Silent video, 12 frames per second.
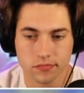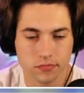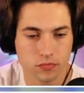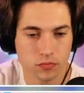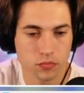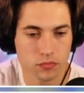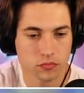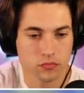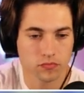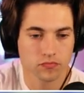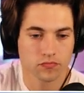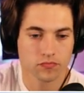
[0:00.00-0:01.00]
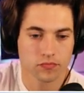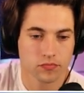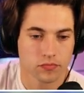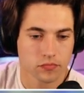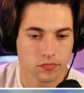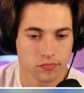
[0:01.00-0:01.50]

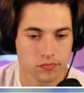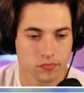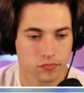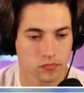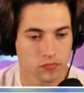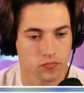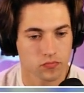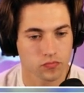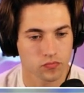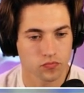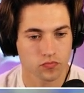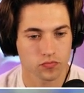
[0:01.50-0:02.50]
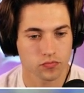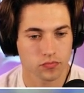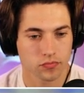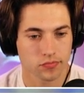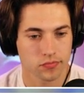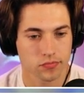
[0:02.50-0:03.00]

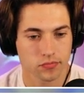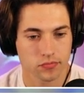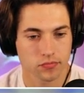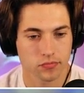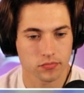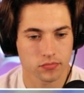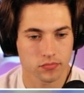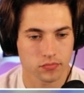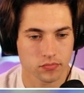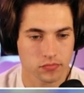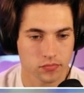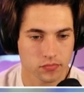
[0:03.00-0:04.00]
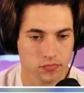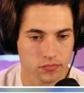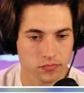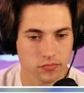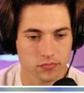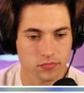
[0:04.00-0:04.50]

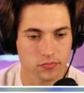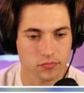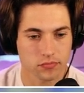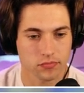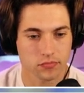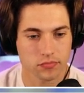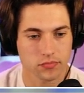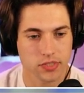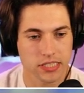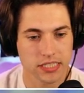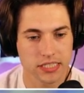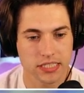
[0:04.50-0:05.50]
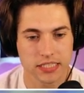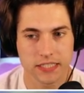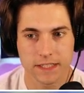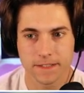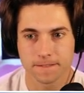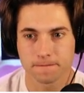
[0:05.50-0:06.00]

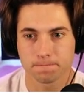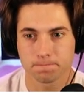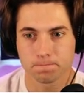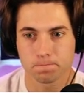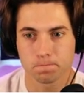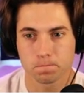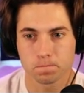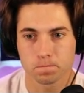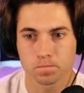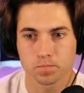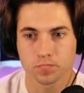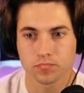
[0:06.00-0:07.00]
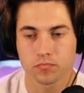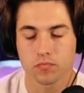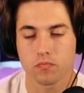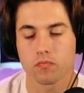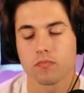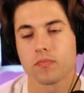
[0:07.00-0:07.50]

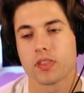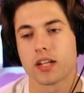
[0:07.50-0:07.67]
(silence)